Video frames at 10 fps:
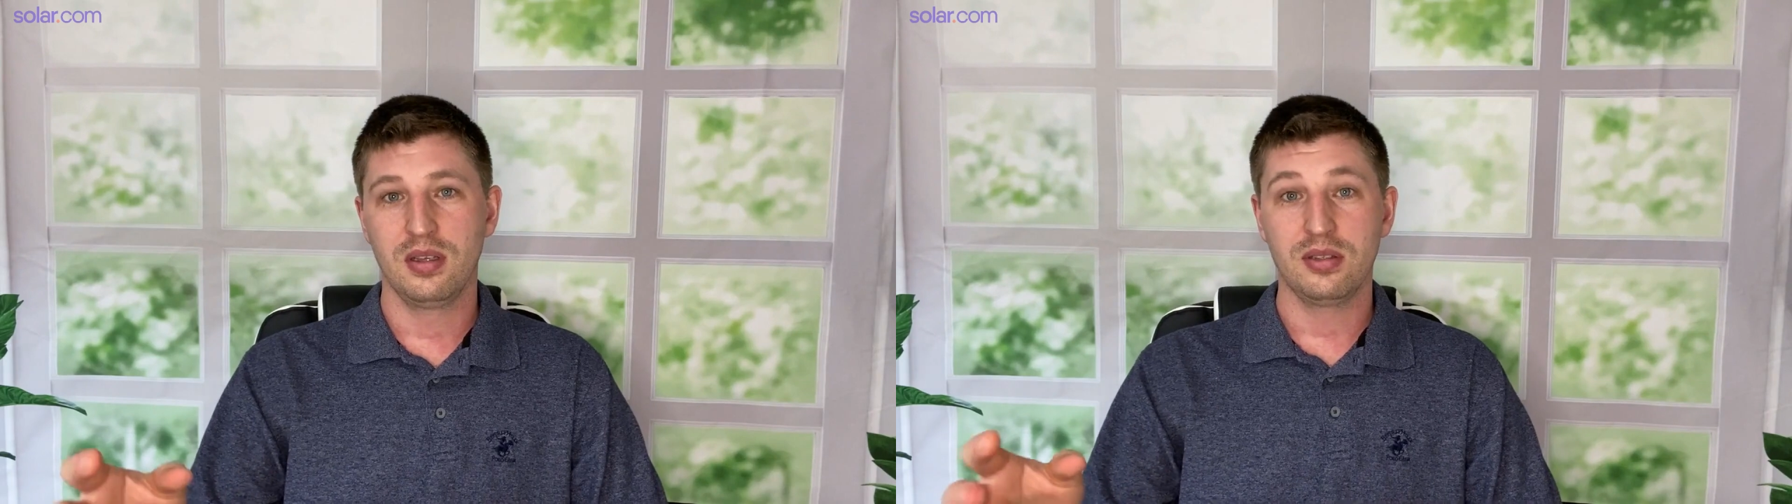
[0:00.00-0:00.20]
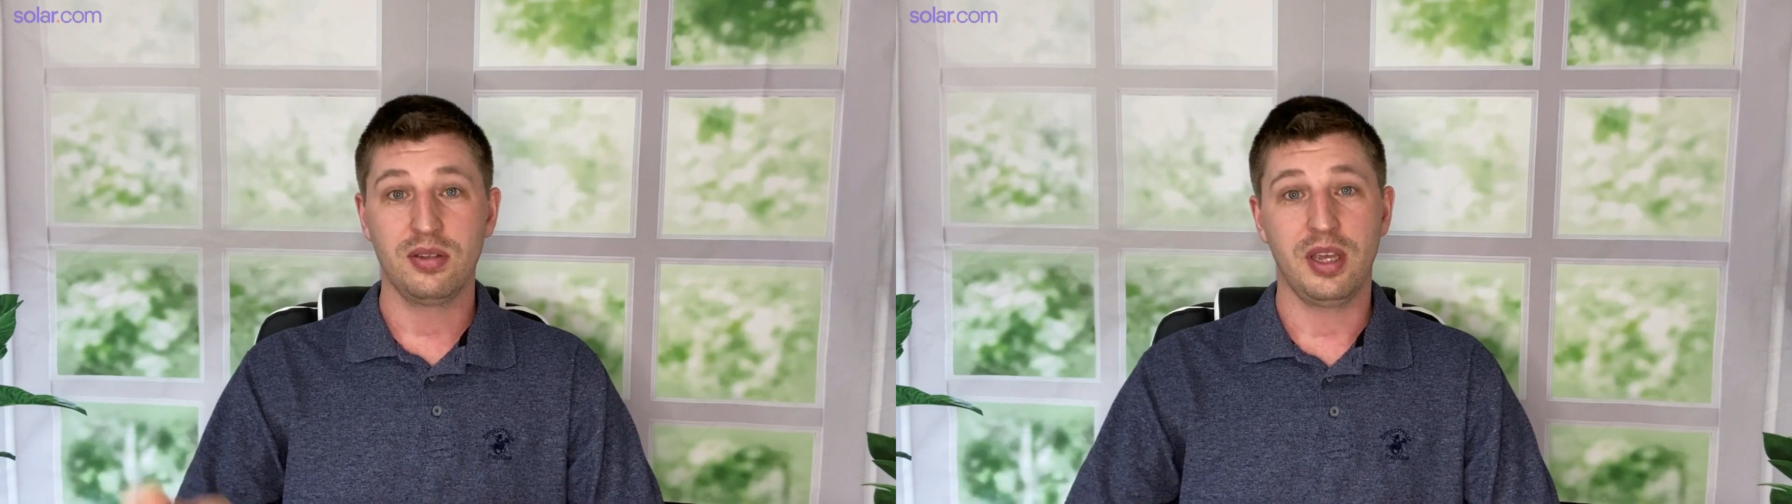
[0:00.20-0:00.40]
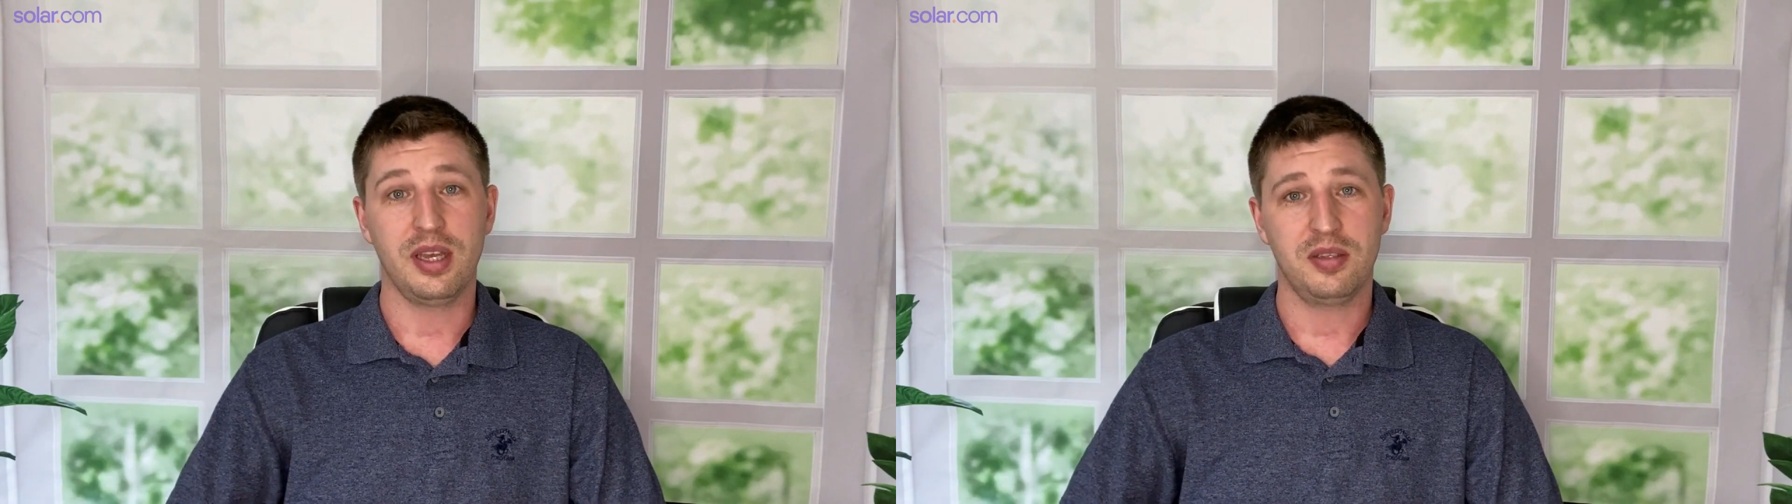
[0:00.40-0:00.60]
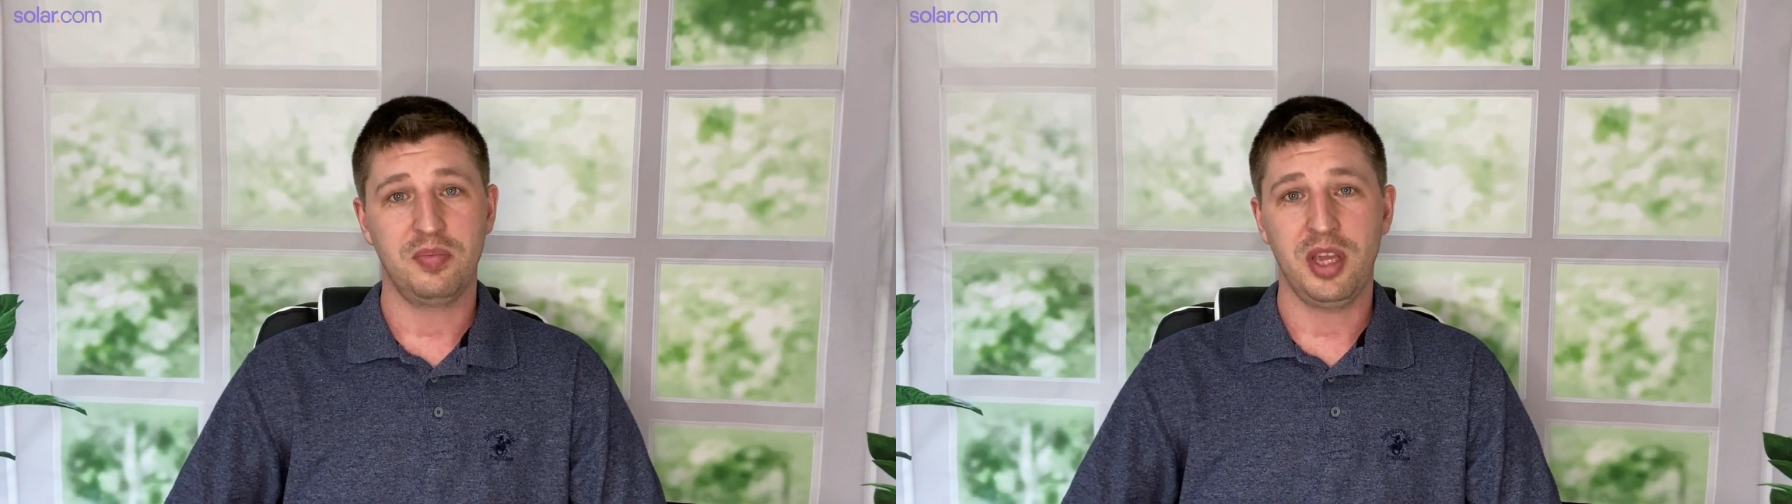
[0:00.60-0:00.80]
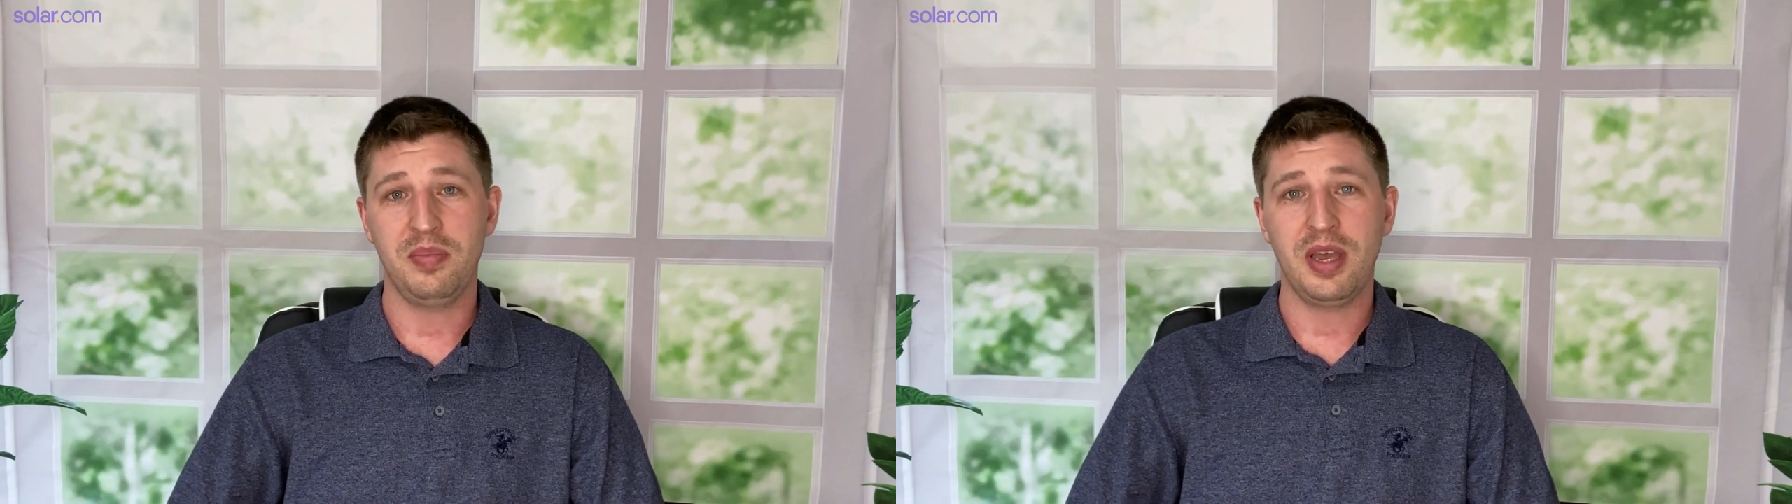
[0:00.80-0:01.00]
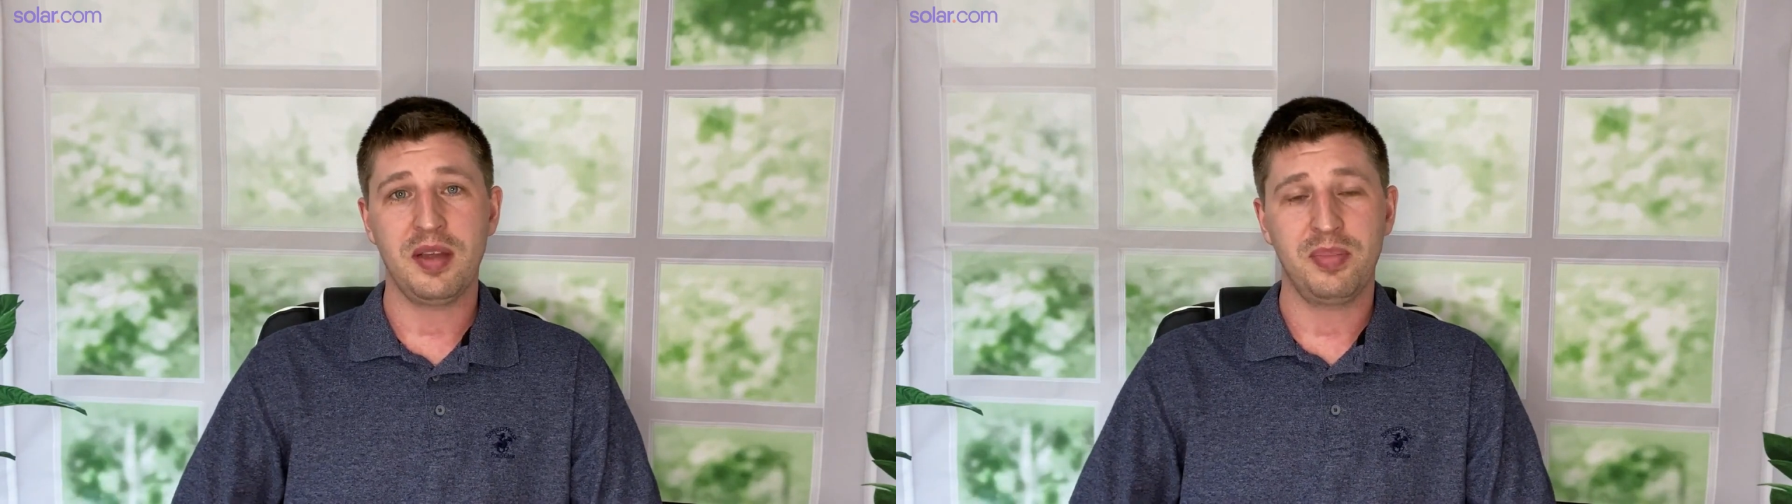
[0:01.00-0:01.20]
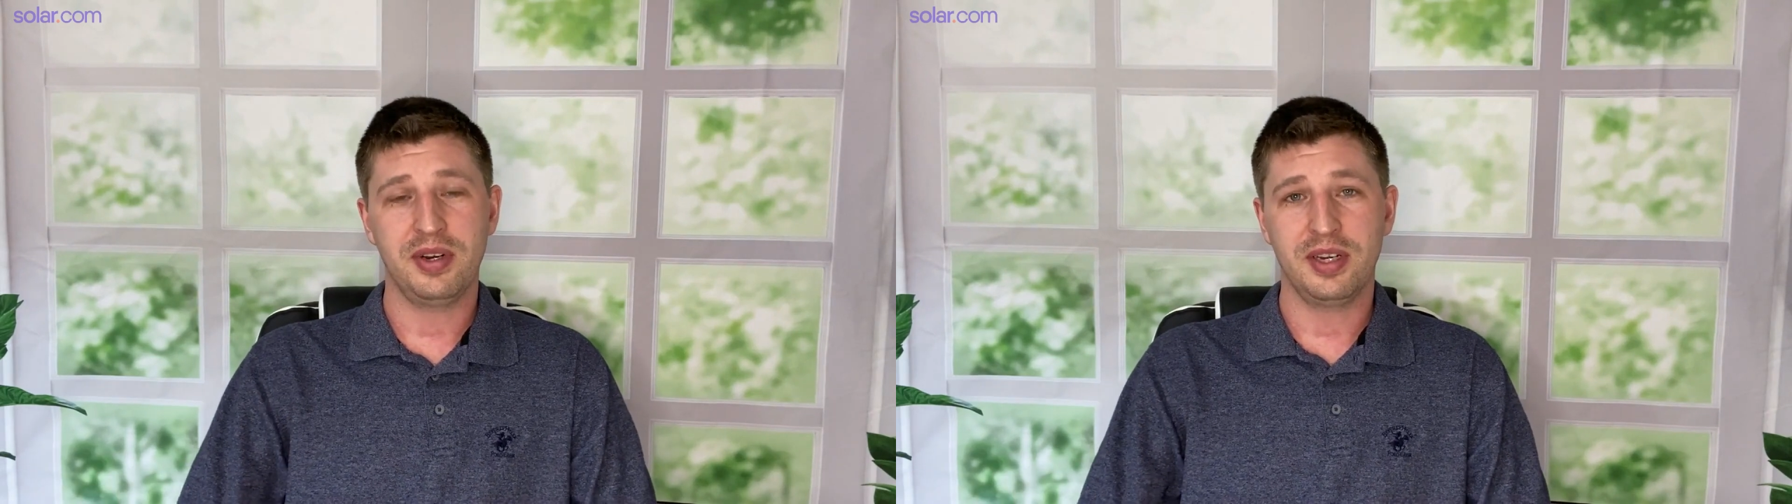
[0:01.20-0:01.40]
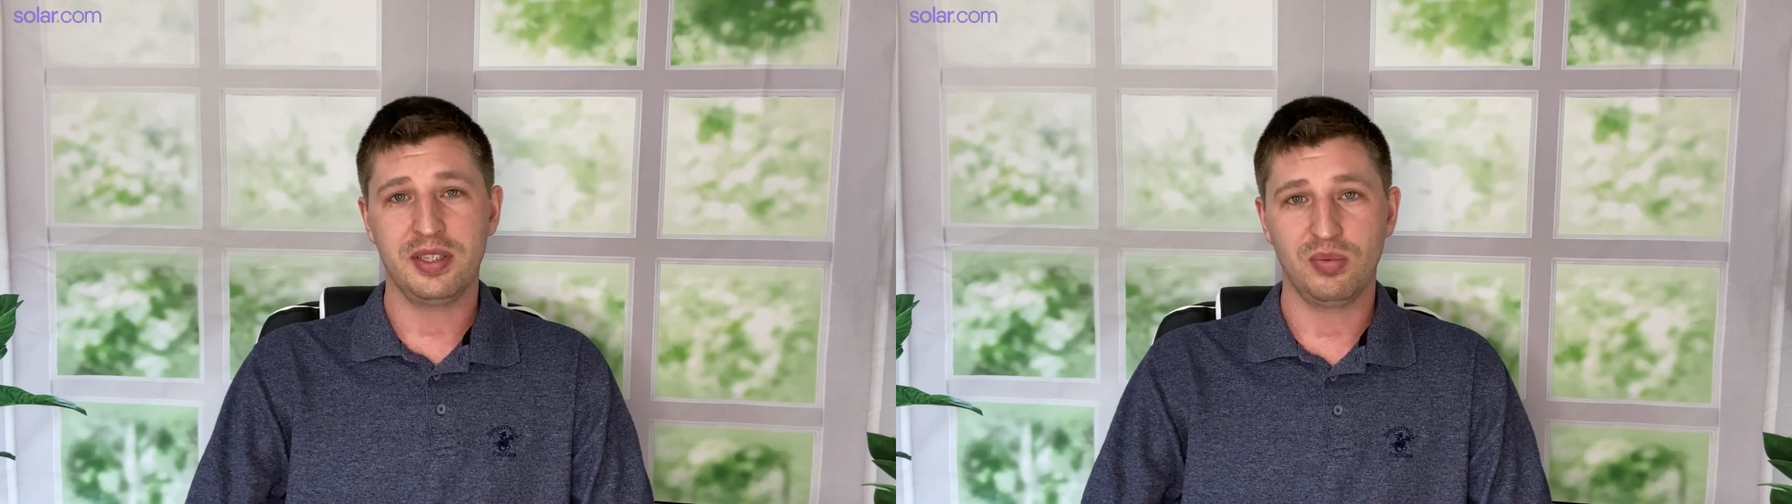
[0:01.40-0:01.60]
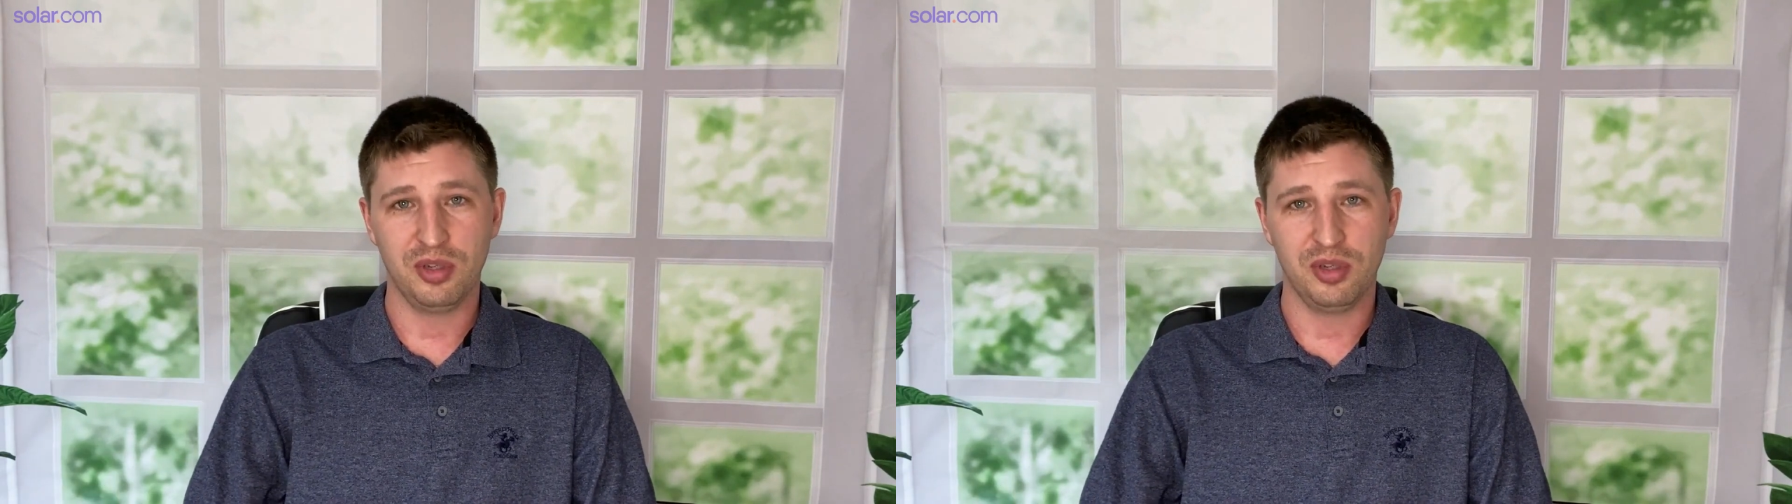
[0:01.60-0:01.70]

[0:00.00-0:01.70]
So yes, payback periods